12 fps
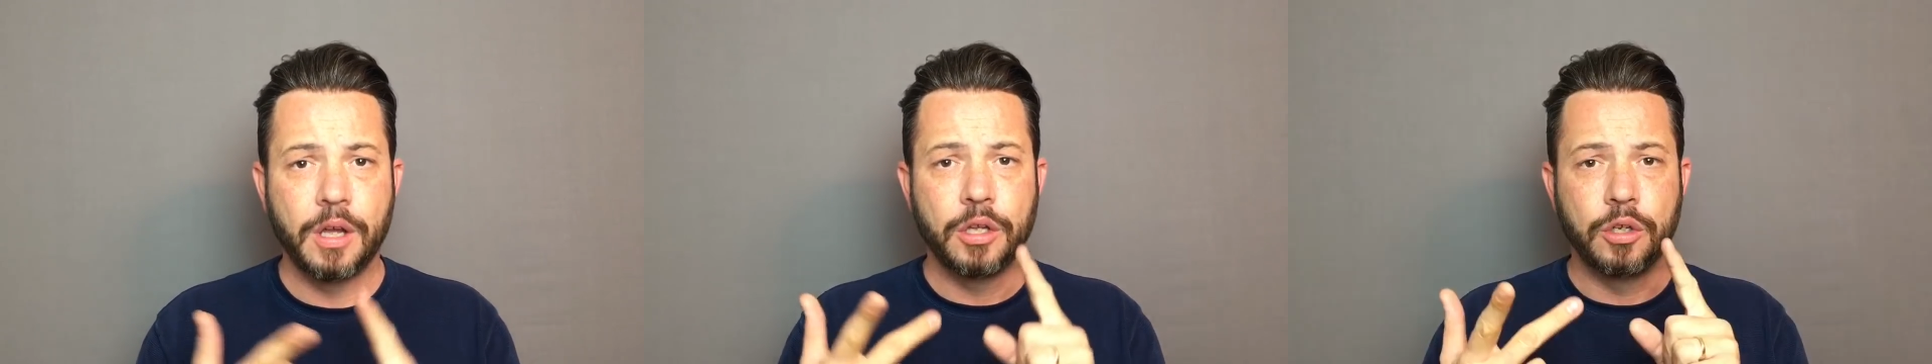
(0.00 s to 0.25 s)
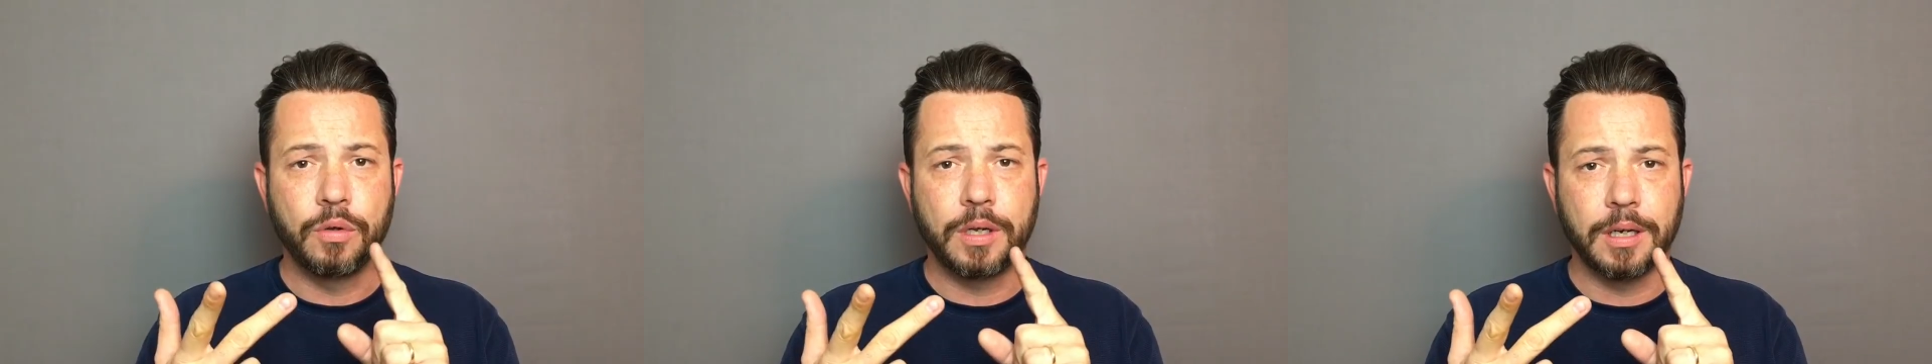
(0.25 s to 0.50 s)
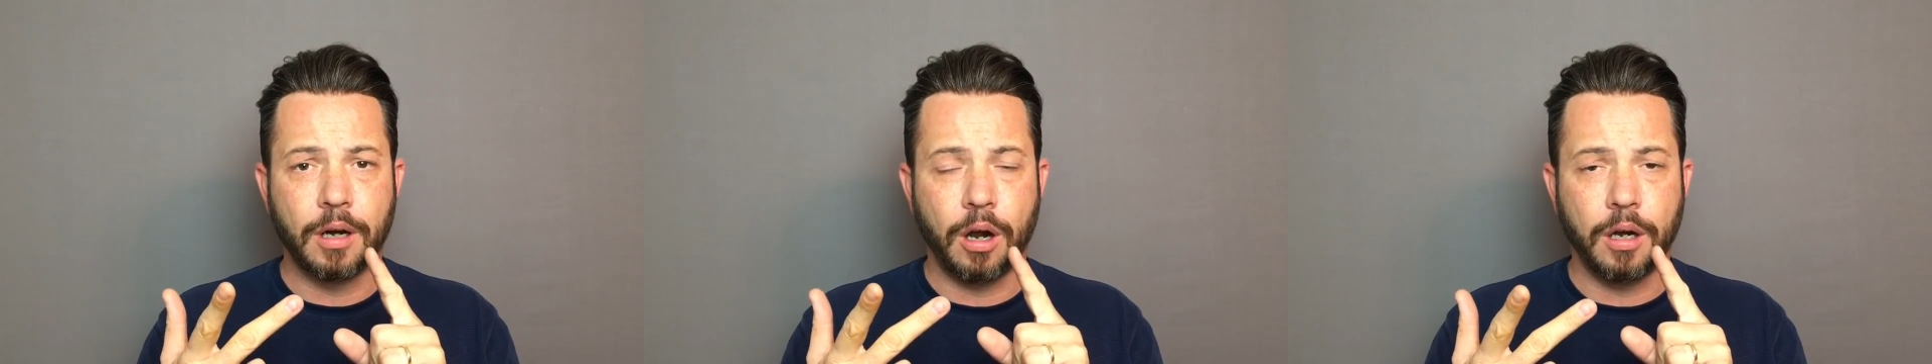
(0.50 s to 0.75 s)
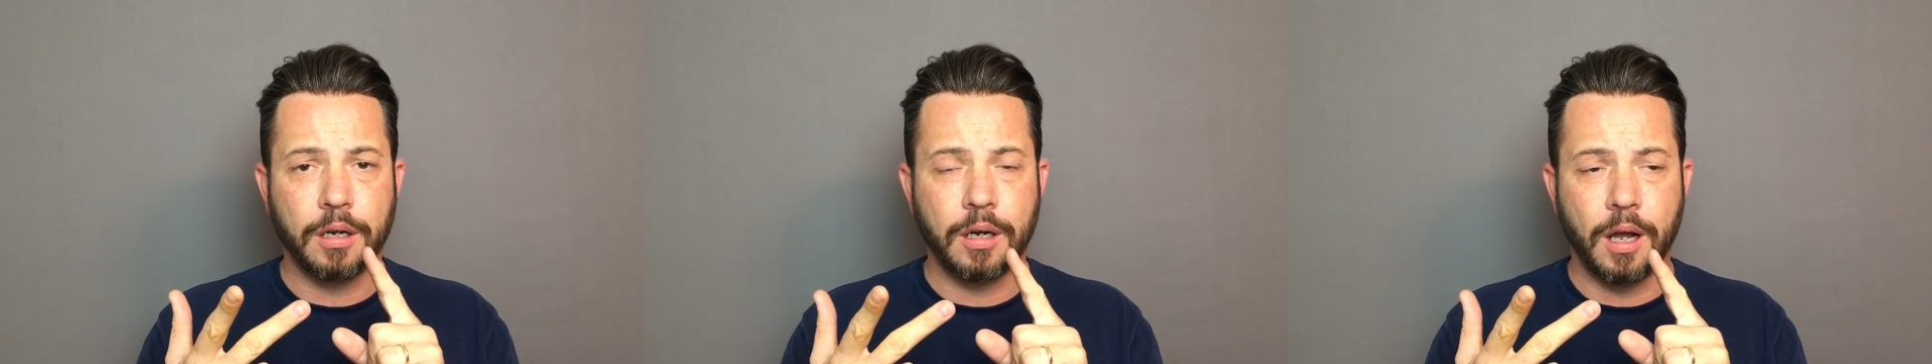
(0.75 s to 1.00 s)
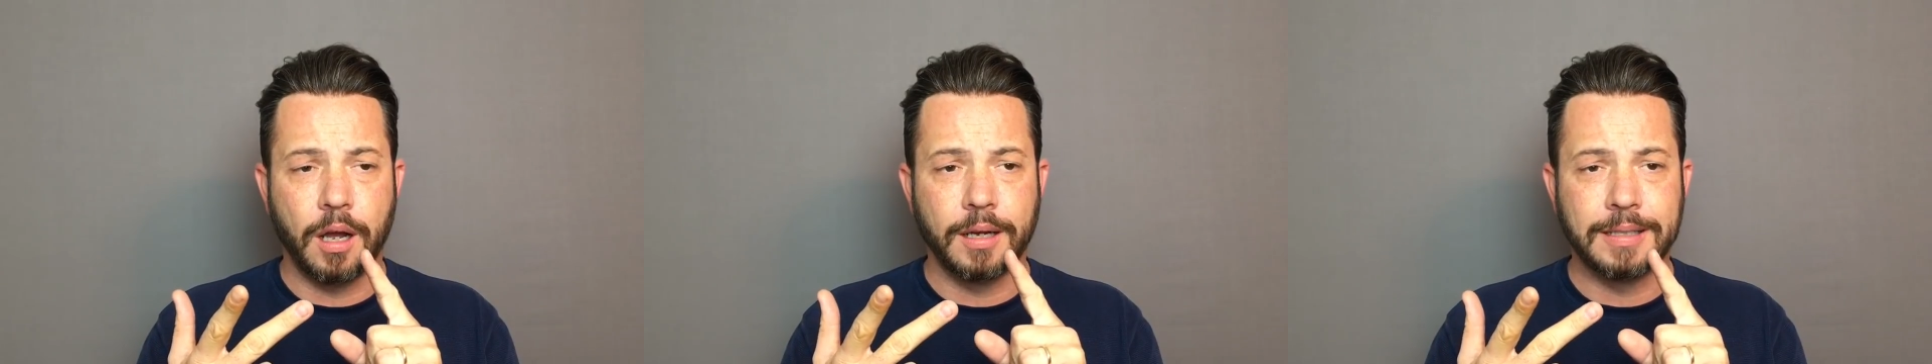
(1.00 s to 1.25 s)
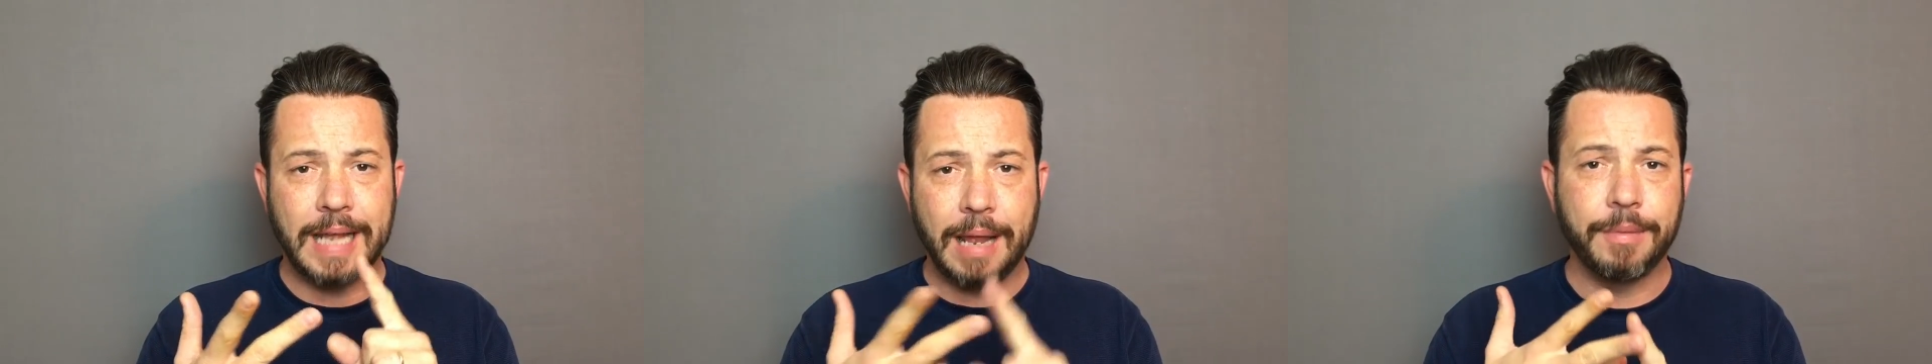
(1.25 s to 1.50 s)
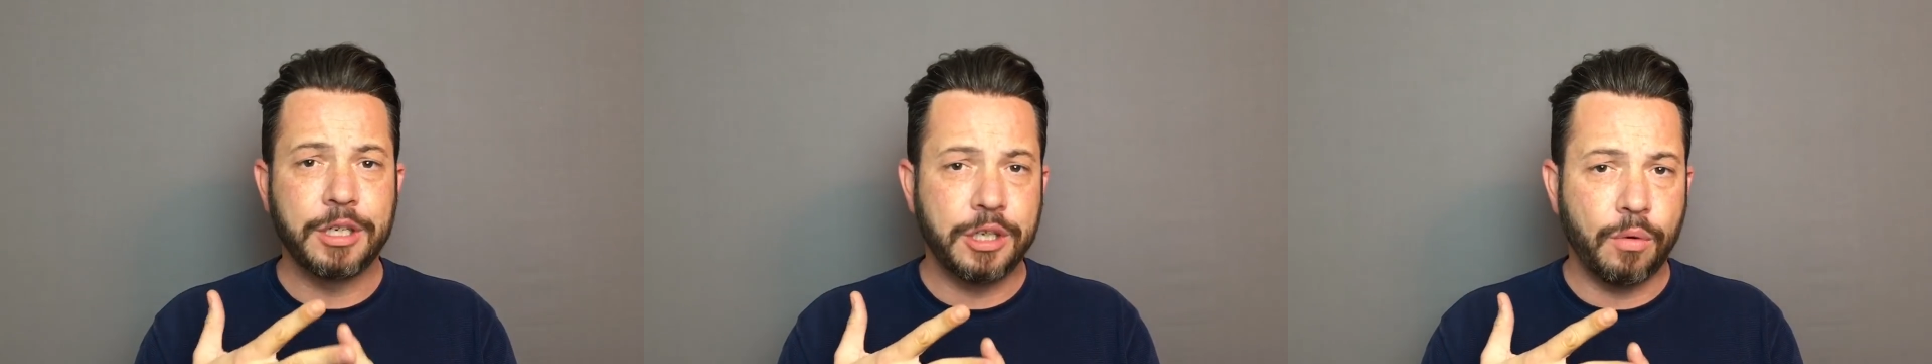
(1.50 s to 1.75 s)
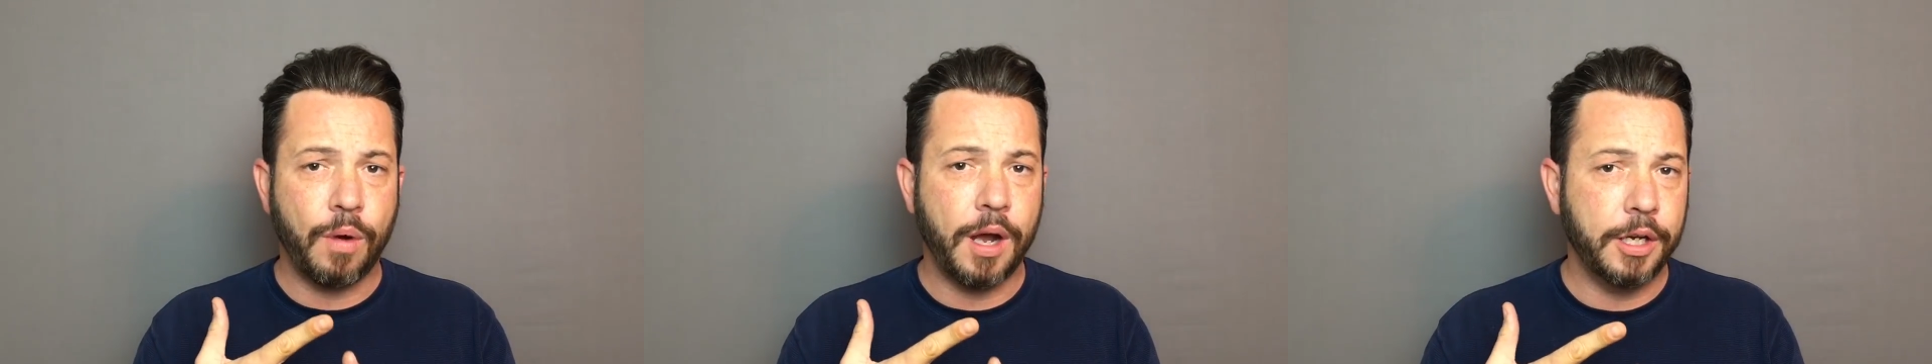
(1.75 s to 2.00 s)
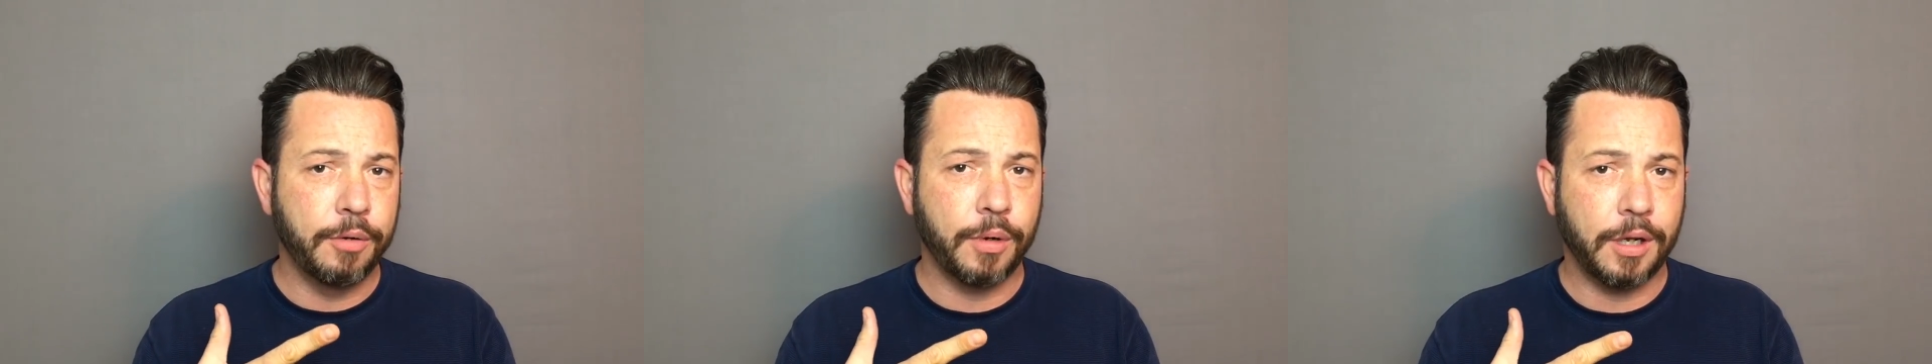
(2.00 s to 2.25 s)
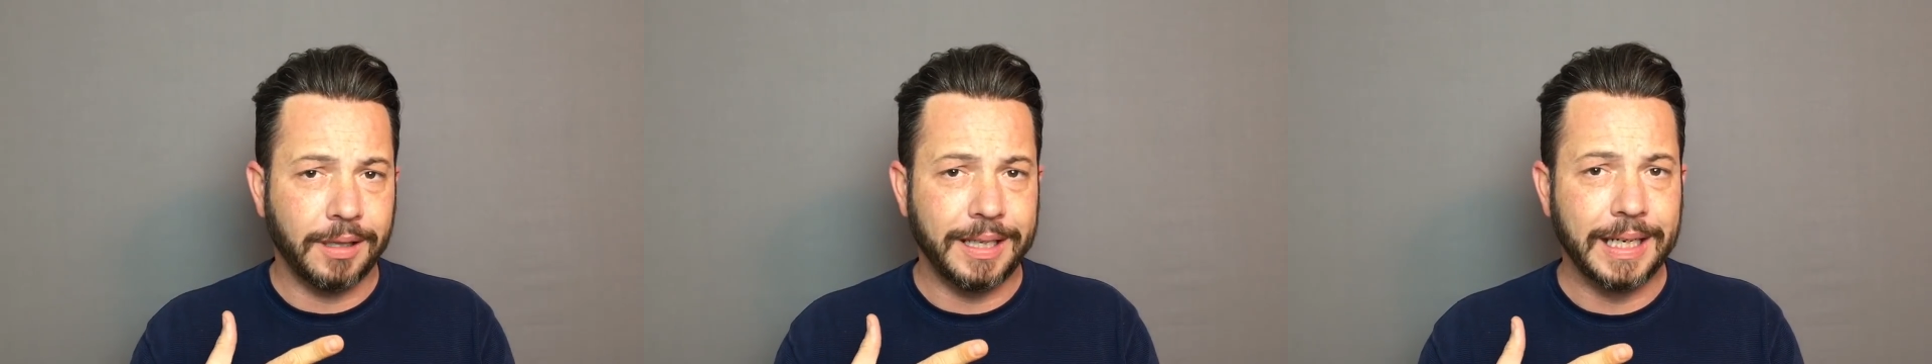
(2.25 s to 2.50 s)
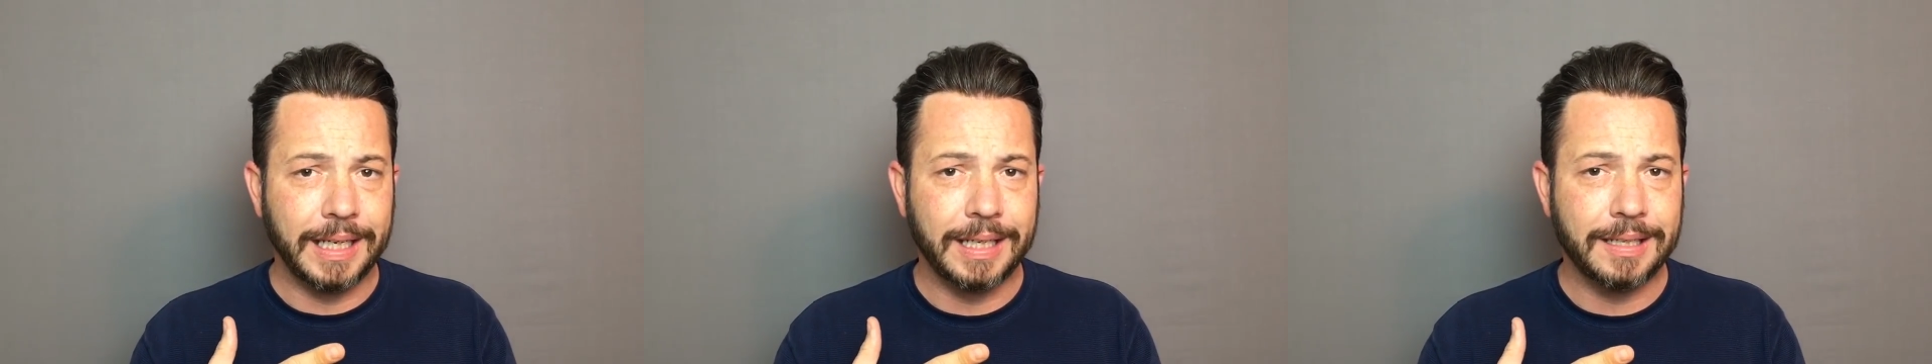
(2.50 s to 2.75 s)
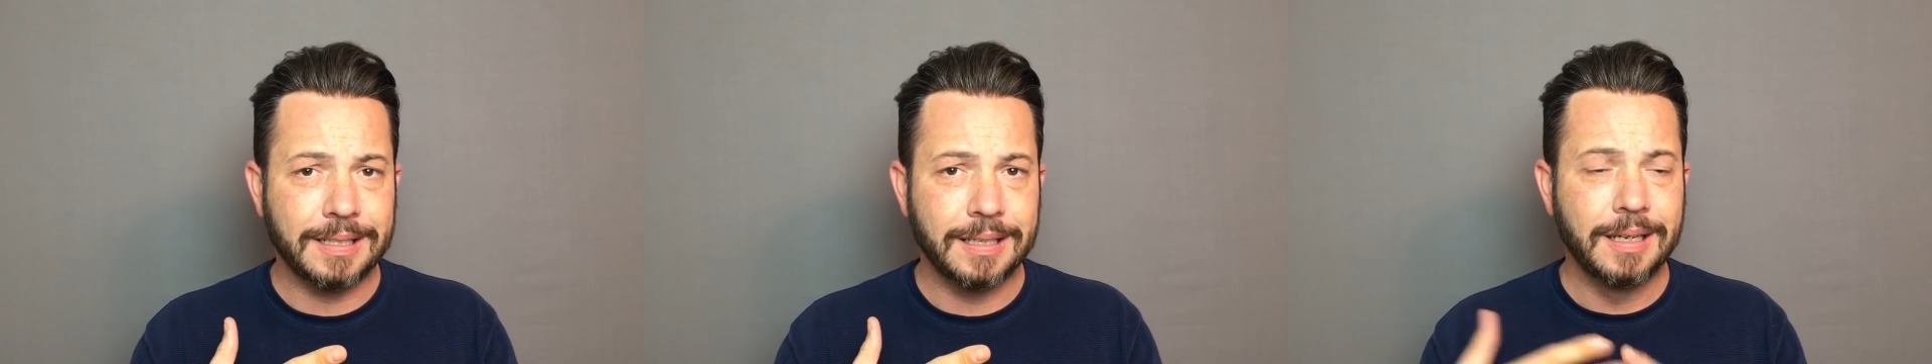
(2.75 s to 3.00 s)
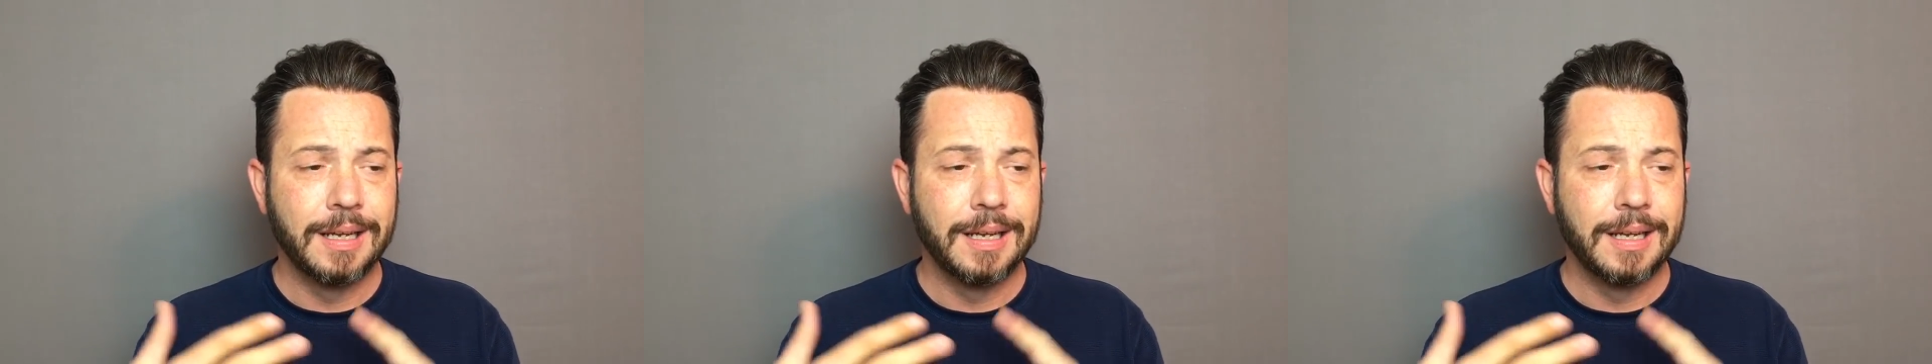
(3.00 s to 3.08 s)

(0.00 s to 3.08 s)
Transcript: You could uh, damage it while you were cleaning it.